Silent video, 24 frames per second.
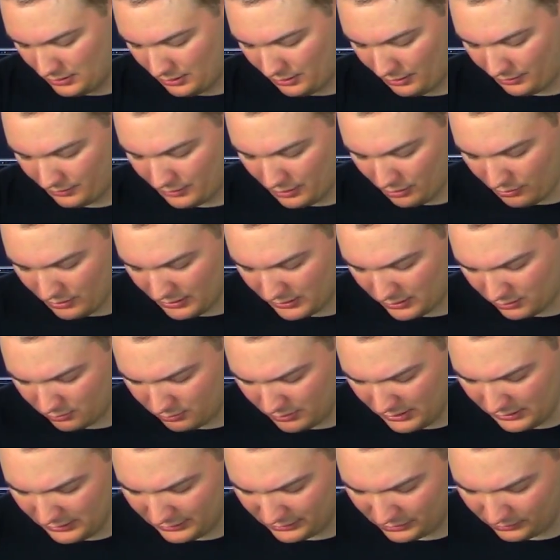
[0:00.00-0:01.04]
Although it's a
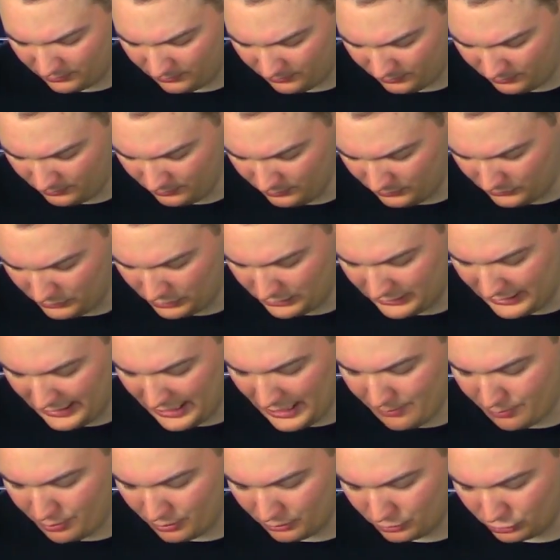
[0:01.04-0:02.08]
really
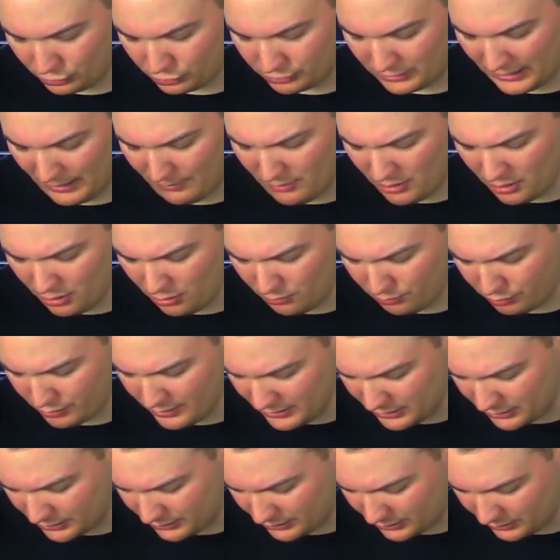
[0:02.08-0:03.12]
cheap tremolo
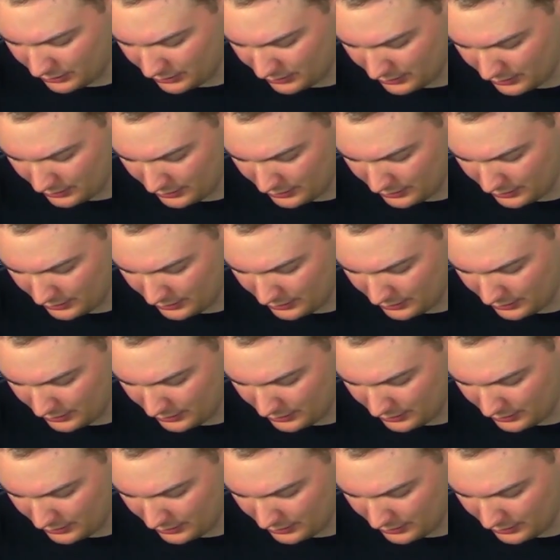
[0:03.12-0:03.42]
bridge